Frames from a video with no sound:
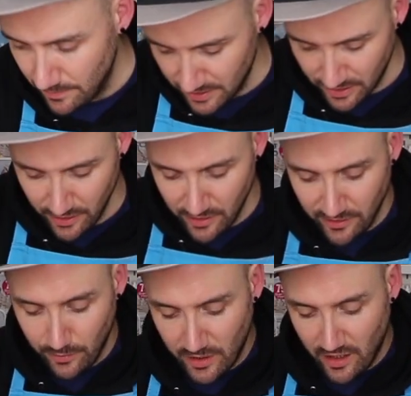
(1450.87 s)

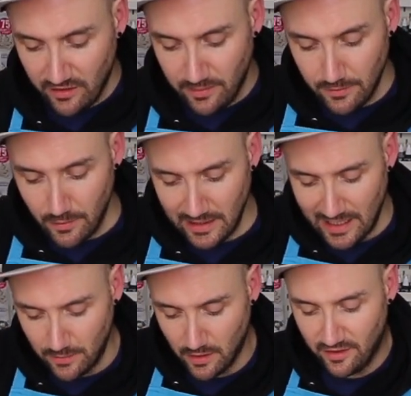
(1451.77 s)
because we're going to be rolling
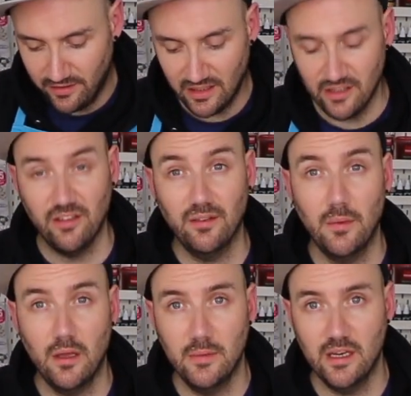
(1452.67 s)
out icing in just a
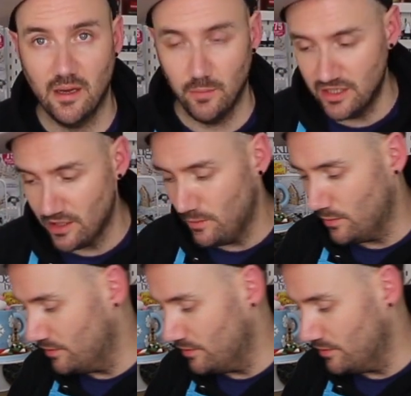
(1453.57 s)
moment, and we don't